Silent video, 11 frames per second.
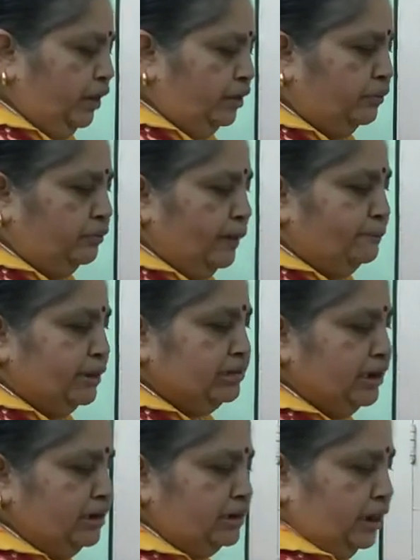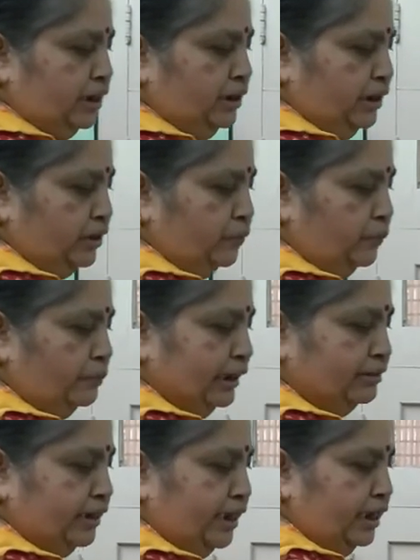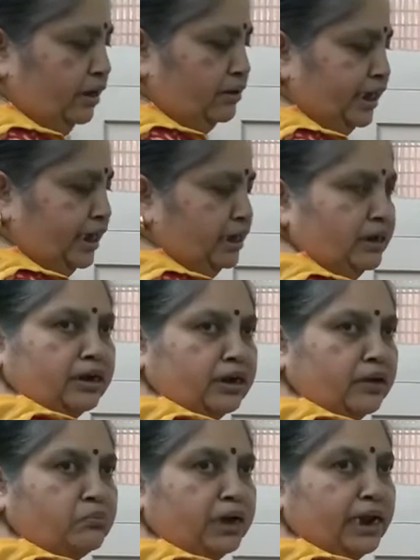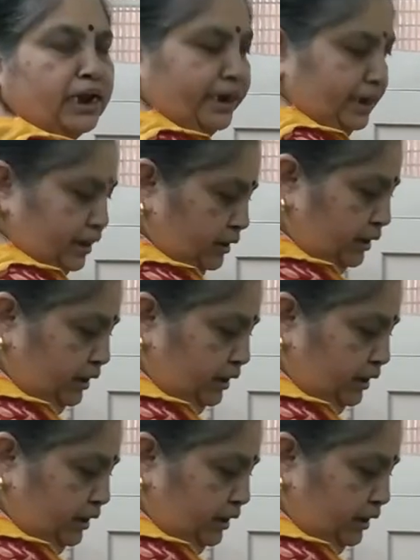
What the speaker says: To represent 2 by 3 on a number line,